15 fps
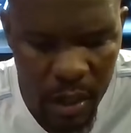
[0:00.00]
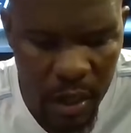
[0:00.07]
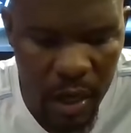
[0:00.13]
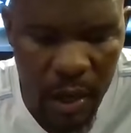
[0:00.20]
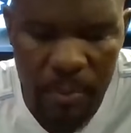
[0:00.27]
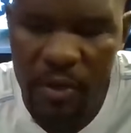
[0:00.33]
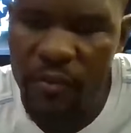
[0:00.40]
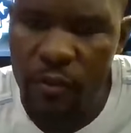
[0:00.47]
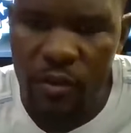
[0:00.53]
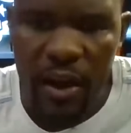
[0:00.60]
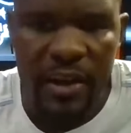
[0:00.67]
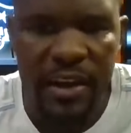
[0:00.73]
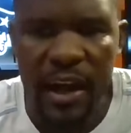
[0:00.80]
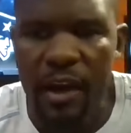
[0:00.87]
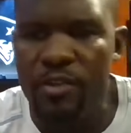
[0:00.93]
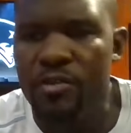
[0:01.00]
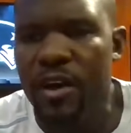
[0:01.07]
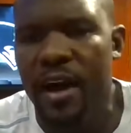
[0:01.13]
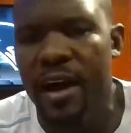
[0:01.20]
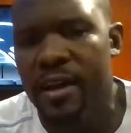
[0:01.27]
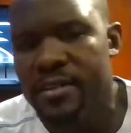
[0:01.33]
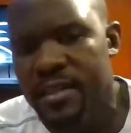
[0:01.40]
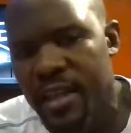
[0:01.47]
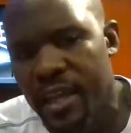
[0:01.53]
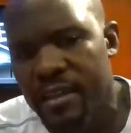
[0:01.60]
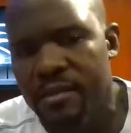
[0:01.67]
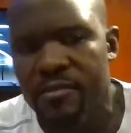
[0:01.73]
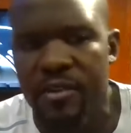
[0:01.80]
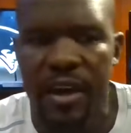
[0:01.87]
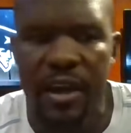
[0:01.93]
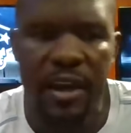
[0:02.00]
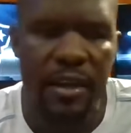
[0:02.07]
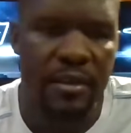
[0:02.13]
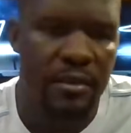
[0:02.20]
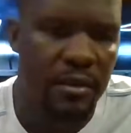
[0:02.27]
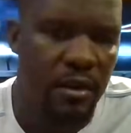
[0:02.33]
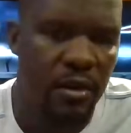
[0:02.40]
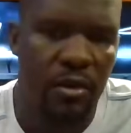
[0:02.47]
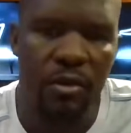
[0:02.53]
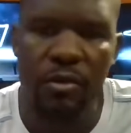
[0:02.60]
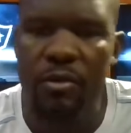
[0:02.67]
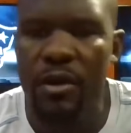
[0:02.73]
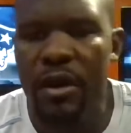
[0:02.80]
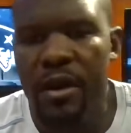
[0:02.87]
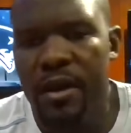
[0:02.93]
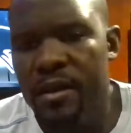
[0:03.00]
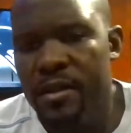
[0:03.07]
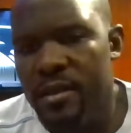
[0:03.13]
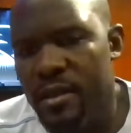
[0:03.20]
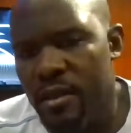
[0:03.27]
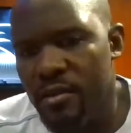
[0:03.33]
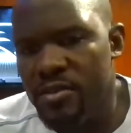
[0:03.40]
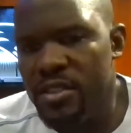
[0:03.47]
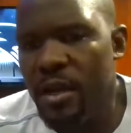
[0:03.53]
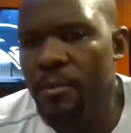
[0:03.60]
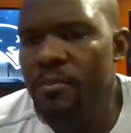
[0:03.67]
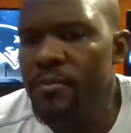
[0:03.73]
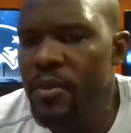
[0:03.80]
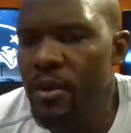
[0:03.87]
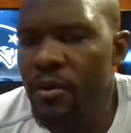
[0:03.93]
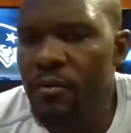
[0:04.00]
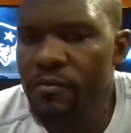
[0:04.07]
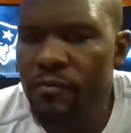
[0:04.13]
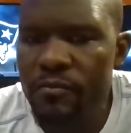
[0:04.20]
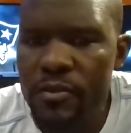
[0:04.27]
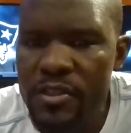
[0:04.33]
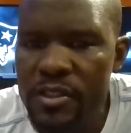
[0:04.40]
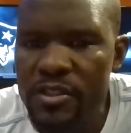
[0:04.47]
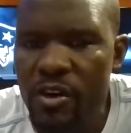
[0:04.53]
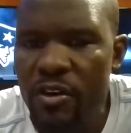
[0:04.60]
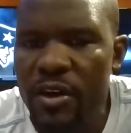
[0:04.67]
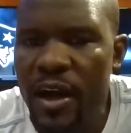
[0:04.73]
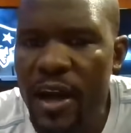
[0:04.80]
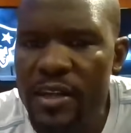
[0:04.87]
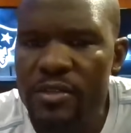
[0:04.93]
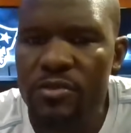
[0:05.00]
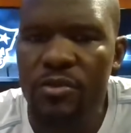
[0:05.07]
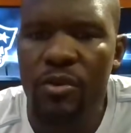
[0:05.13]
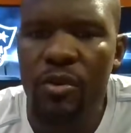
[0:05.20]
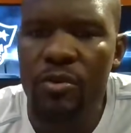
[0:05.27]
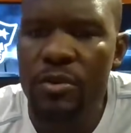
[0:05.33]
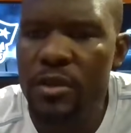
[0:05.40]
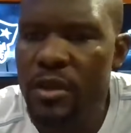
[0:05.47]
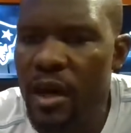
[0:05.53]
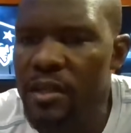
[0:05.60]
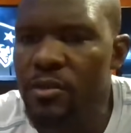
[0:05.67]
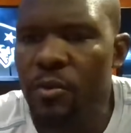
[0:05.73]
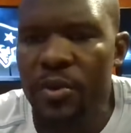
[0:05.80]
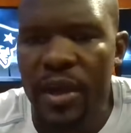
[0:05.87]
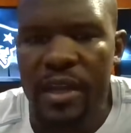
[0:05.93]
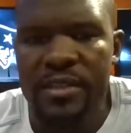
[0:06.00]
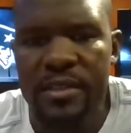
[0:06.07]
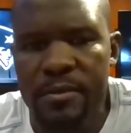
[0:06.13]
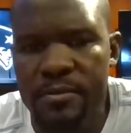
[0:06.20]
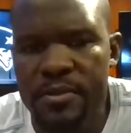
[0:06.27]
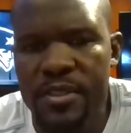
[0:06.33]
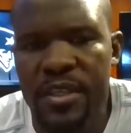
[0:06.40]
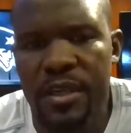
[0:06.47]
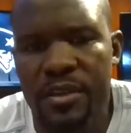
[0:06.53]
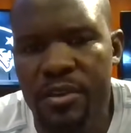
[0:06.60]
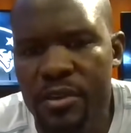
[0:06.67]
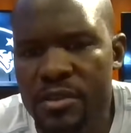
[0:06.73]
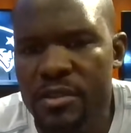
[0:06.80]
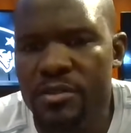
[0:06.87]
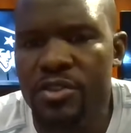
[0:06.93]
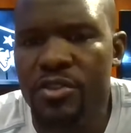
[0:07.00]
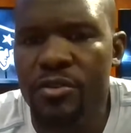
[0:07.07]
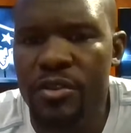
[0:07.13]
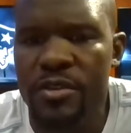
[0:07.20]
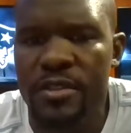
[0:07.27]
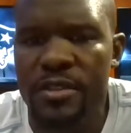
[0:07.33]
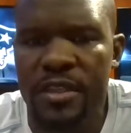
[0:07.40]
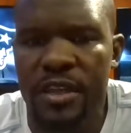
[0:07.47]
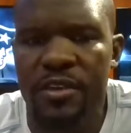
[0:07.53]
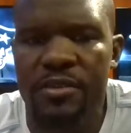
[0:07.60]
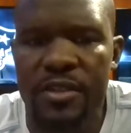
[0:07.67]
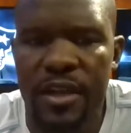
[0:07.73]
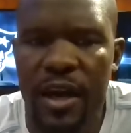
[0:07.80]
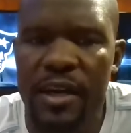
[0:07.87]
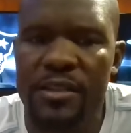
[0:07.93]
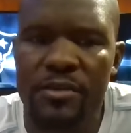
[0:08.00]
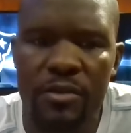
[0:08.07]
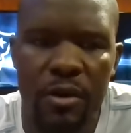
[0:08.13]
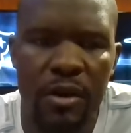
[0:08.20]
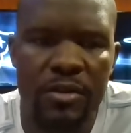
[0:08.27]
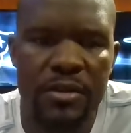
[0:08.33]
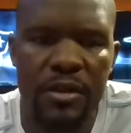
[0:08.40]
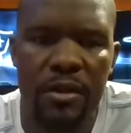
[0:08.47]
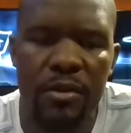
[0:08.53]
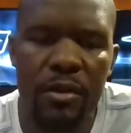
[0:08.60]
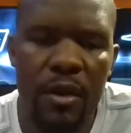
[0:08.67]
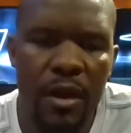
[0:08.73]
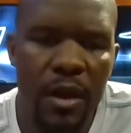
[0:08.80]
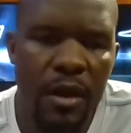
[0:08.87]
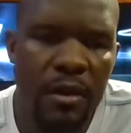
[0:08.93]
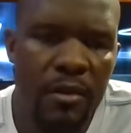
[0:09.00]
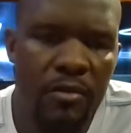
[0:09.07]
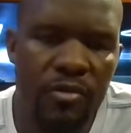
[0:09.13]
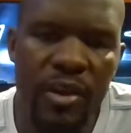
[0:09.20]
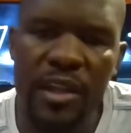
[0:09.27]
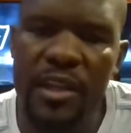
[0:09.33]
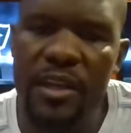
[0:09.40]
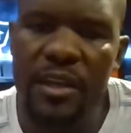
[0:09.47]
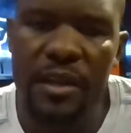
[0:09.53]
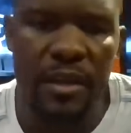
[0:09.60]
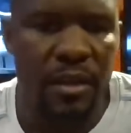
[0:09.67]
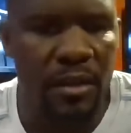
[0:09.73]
But for right now, you guys, eighth grade, some, just starting high school, I know we got some seniors, juniors and seniors in high school also. Really,